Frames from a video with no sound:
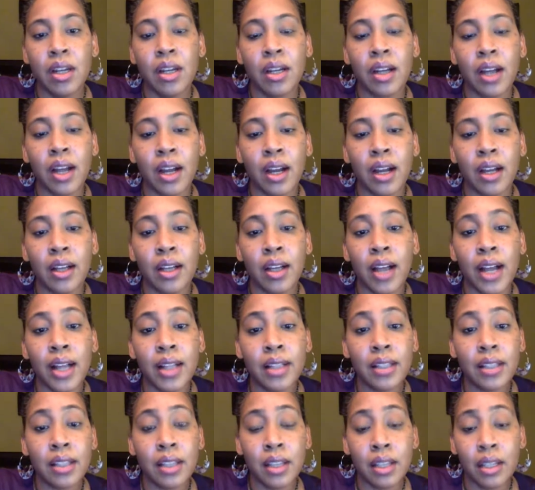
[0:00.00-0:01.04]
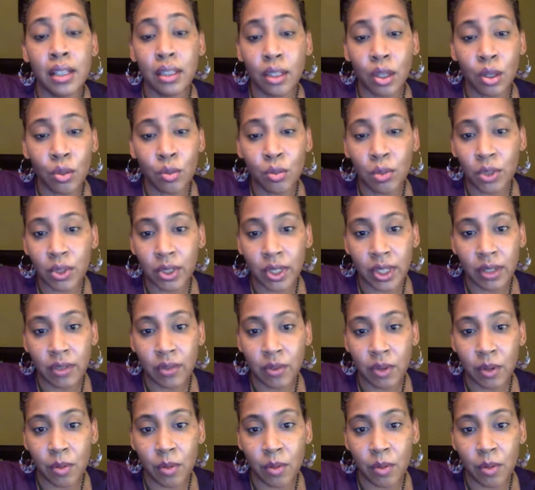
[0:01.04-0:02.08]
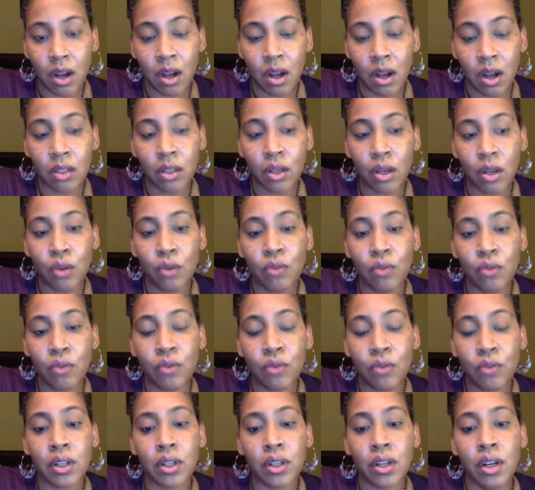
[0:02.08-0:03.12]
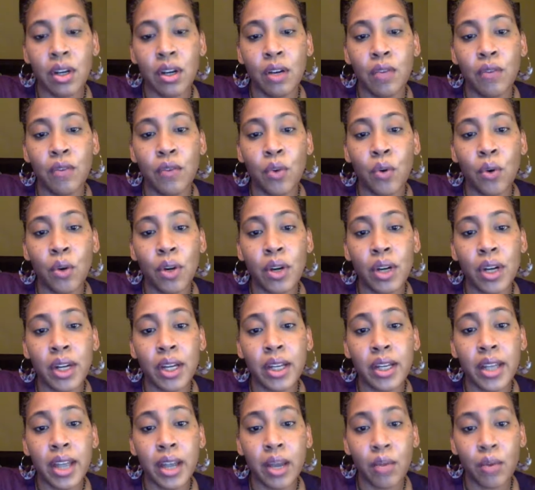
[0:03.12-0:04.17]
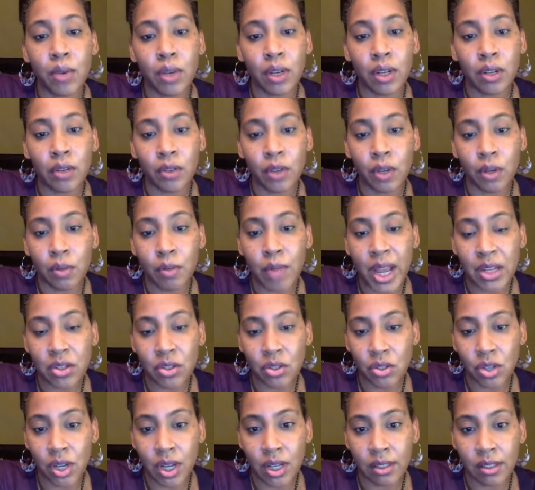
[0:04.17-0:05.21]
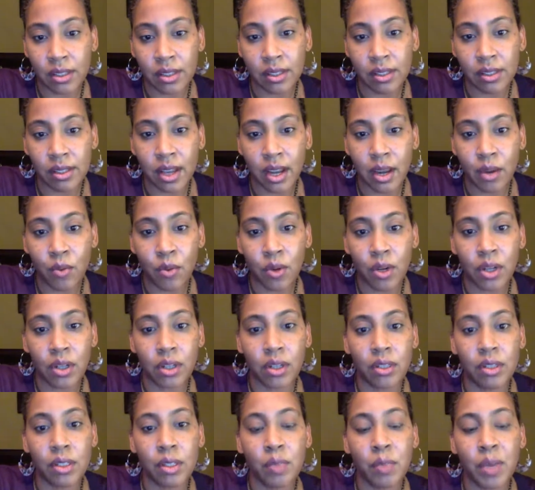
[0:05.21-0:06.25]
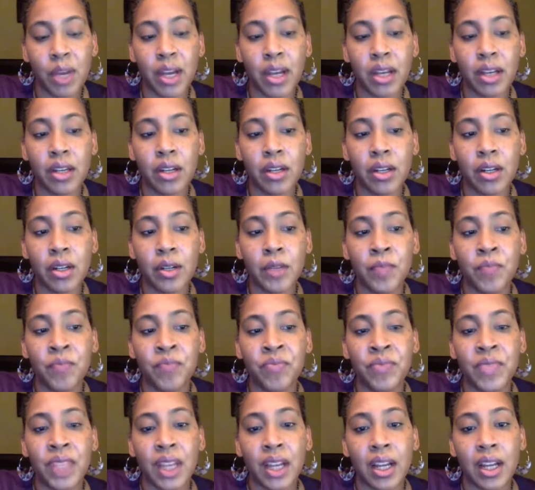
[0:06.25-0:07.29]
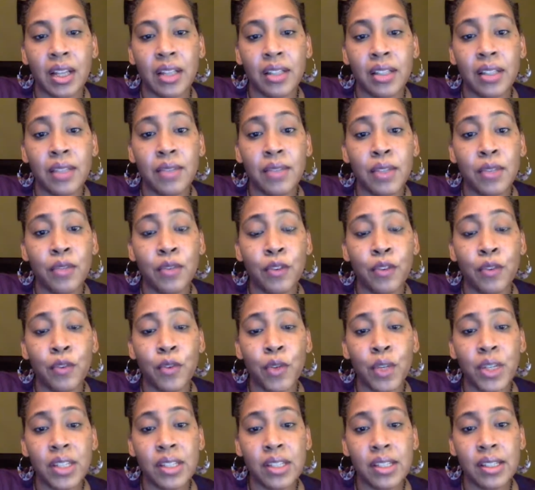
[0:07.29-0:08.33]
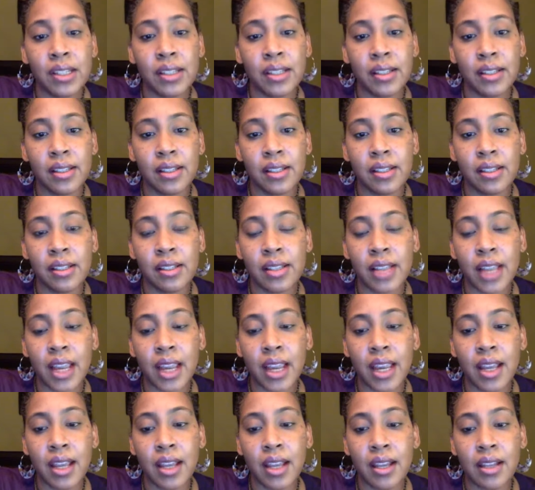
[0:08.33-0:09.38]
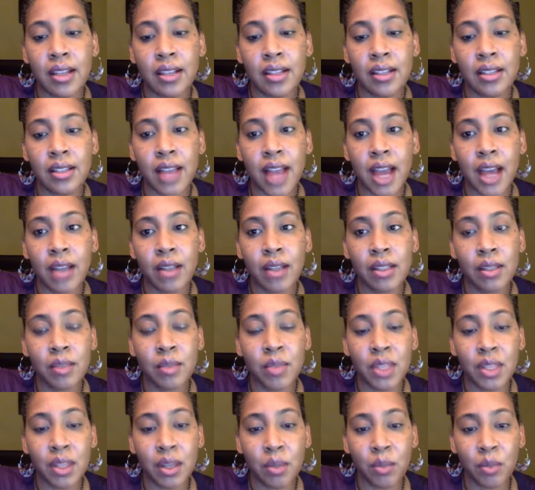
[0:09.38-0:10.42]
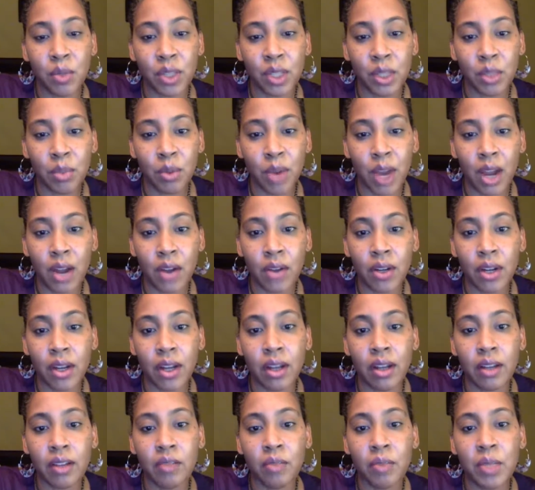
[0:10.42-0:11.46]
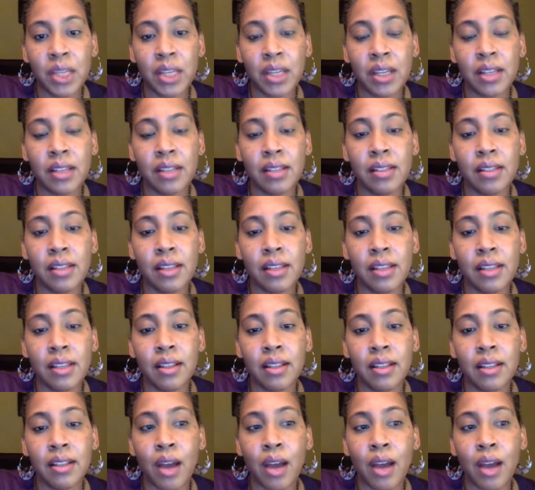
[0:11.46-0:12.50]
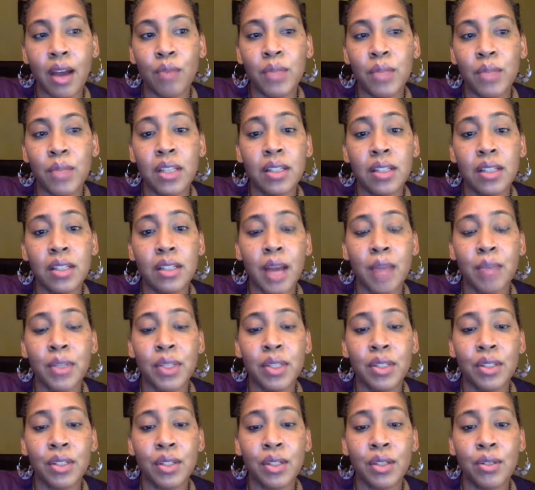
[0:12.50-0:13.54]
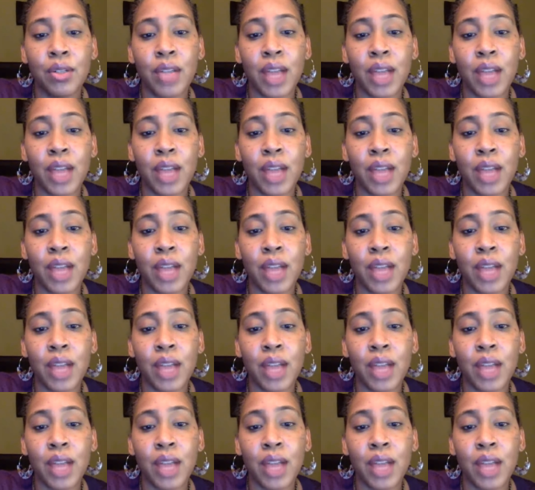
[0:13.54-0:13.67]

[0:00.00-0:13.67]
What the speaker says: content globally from all over for a network, for Magic Johnson's network, Aspire TV for 4 seasons. And that is something that I'm really proud of because it allowed me to tap into